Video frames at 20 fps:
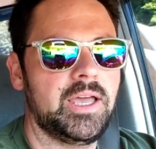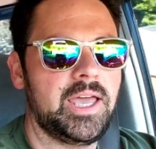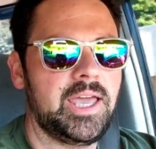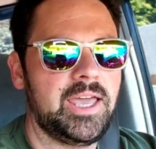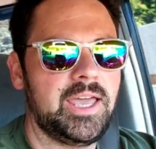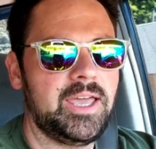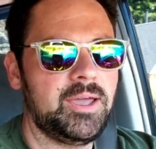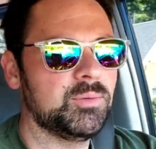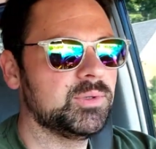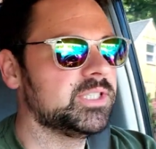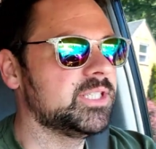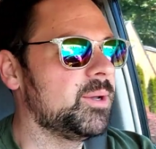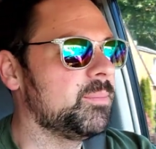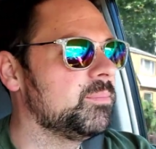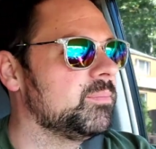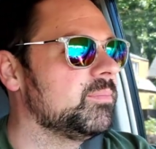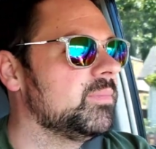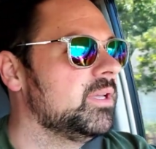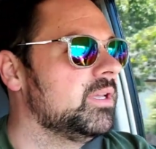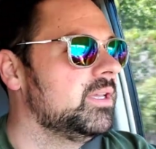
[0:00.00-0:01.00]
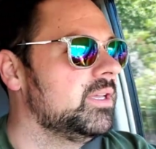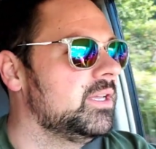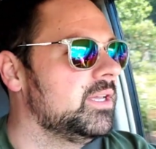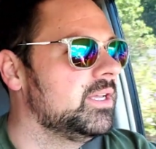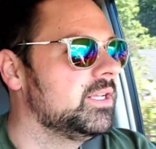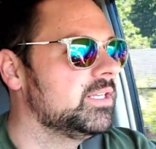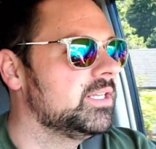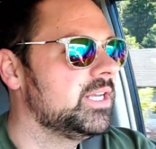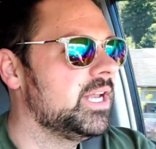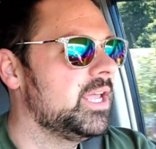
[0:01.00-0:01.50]
Hey, what's up?
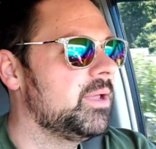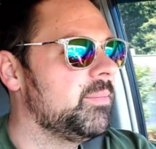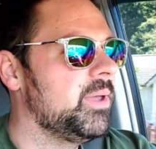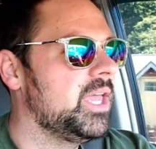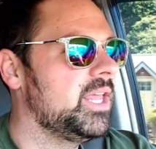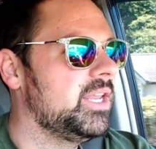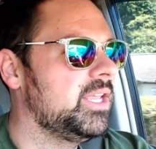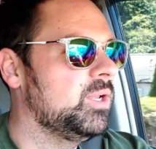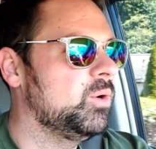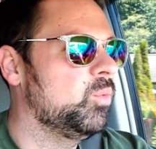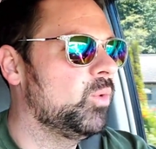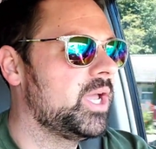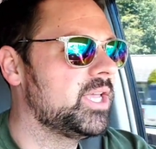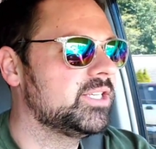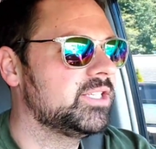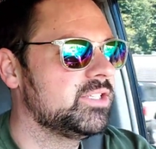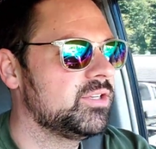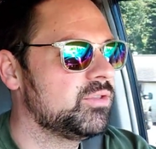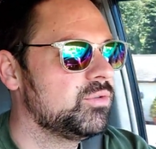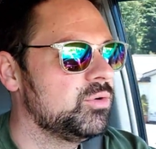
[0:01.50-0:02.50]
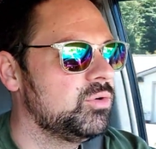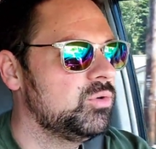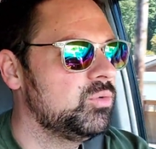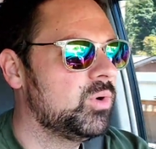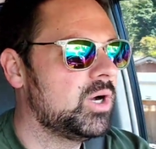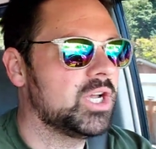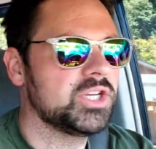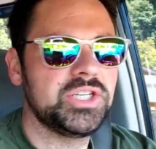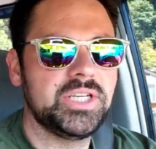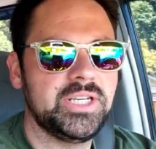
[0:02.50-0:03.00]
Today I'm heading west through
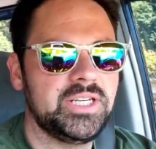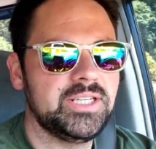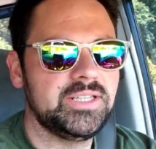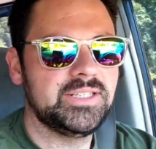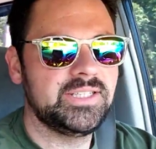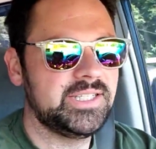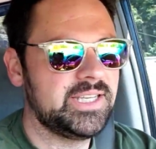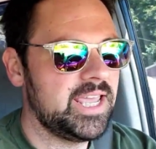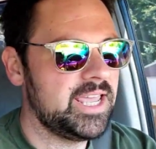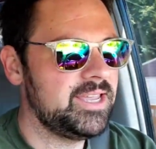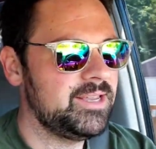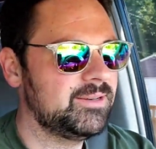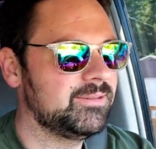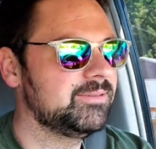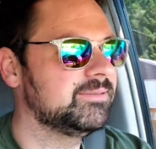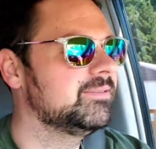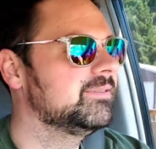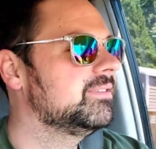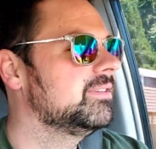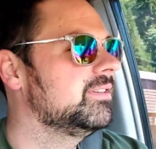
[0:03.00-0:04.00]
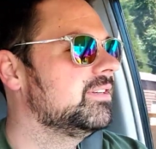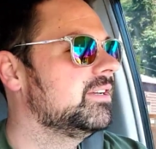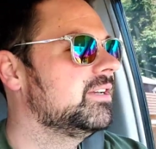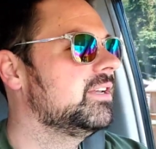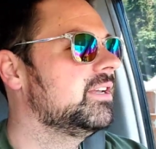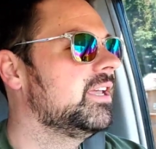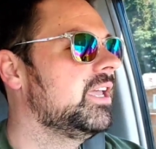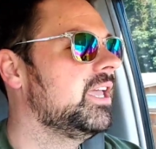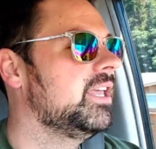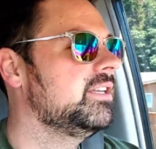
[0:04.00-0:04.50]
Washington State. I'm
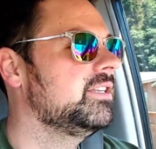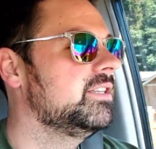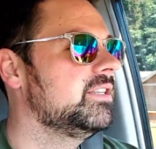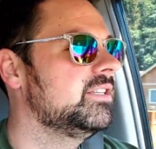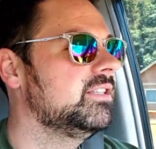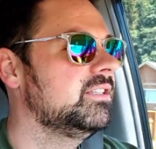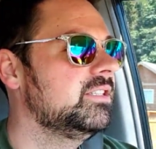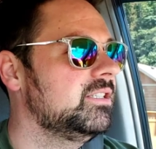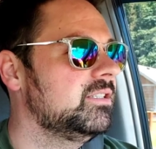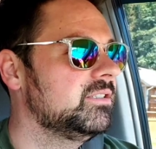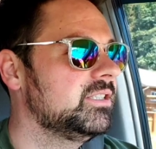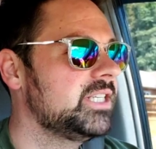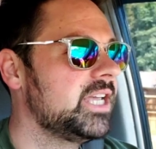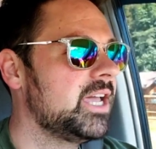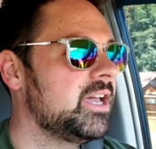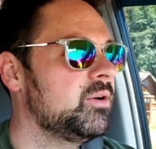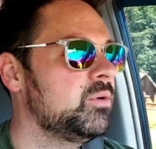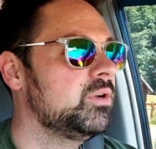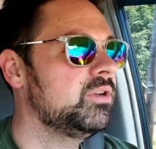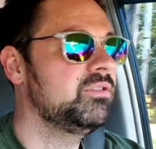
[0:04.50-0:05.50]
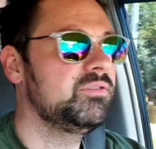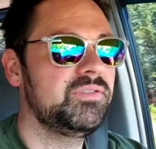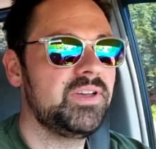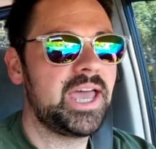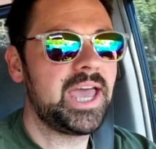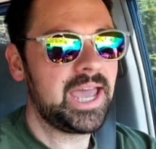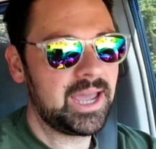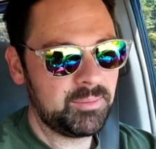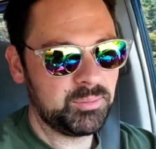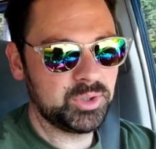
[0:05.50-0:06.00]
gonna head to the little town of
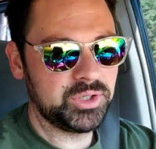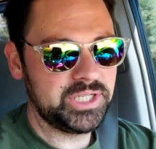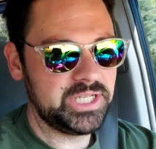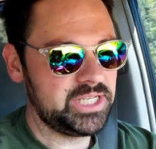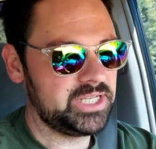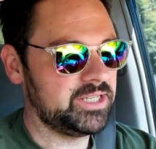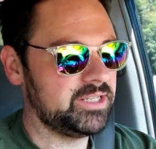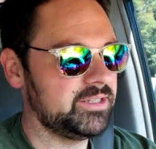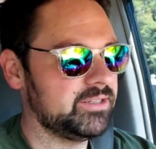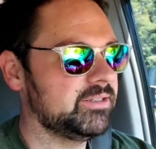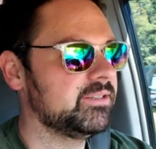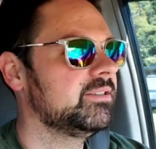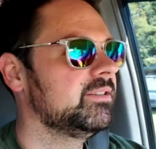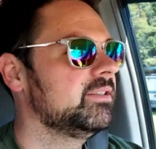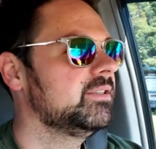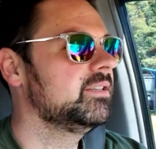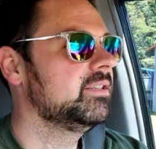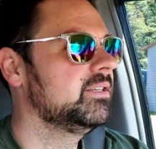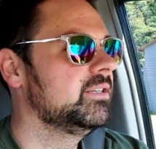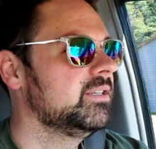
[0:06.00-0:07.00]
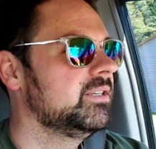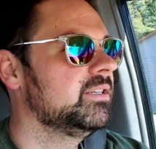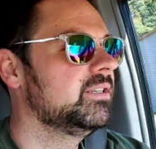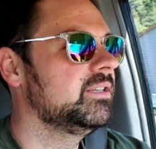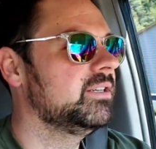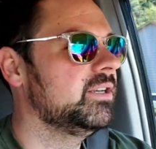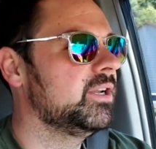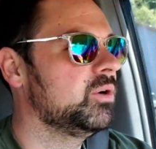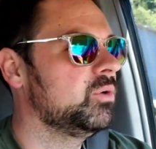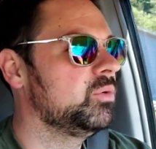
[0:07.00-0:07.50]
Aberdeen,
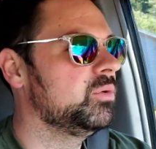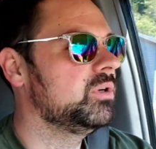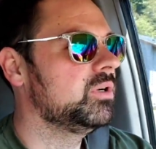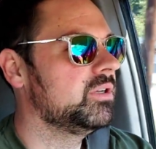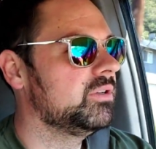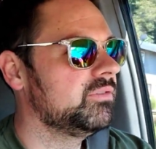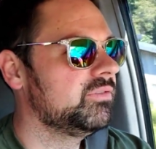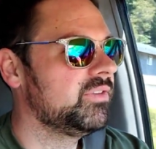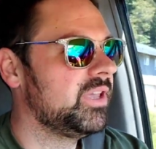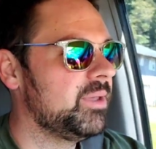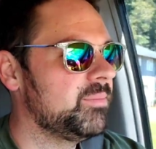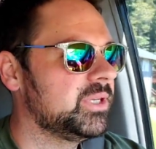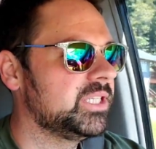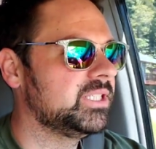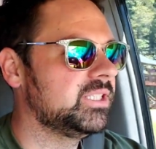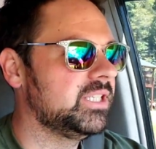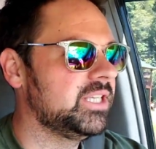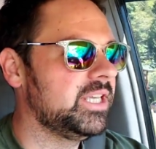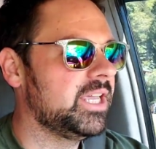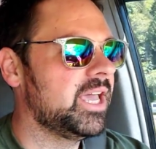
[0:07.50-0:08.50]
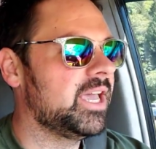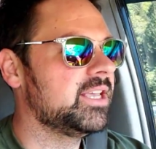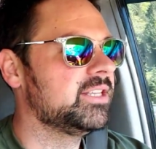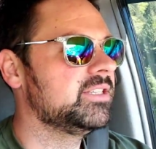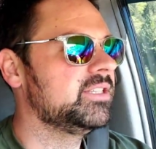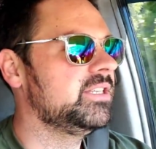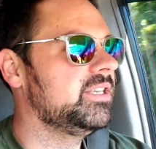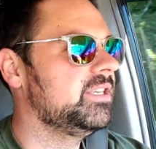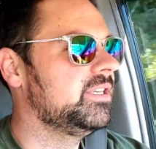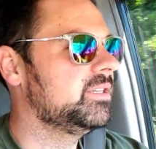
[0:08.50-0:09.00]
known famously
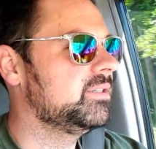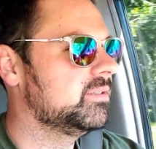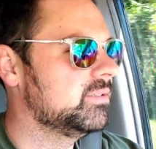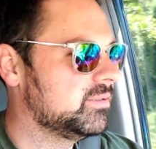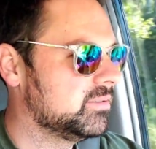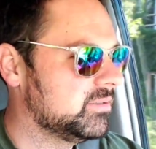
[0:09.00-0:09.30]
as the